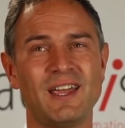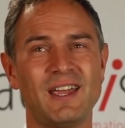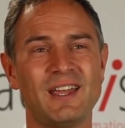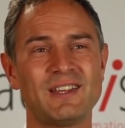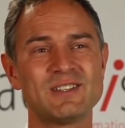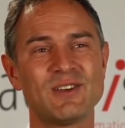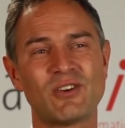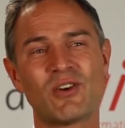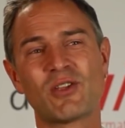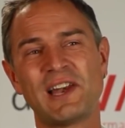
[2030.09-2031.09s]
he does it
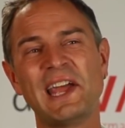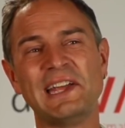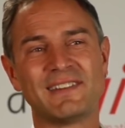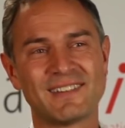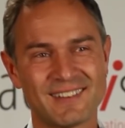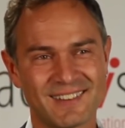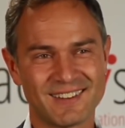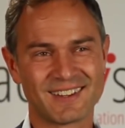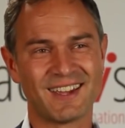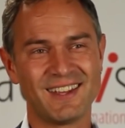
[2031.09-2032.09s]
rather late,
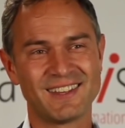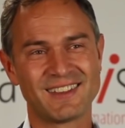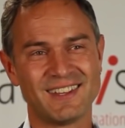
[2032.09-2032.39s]
okay?